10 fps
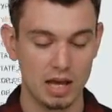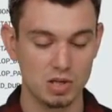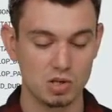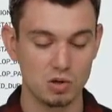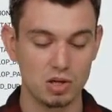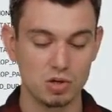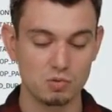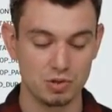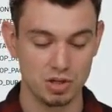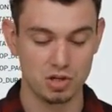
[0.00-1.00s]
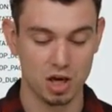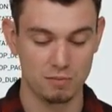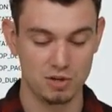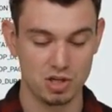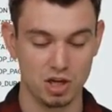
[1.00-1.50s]
And so here's what the
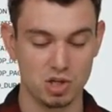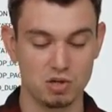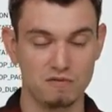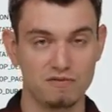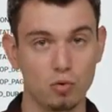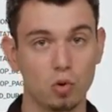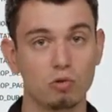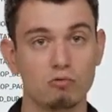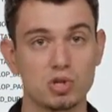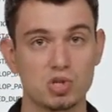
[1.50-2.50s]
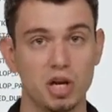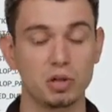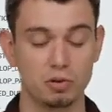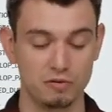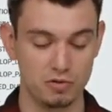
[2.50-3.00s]
documentation for
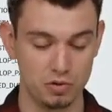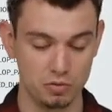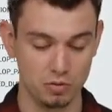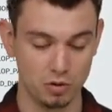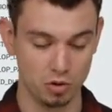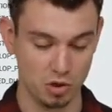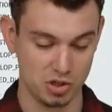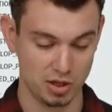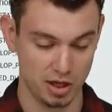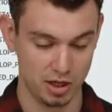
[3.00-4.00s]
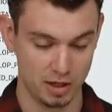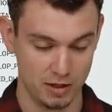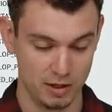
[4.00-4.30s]
Recycler View looks like.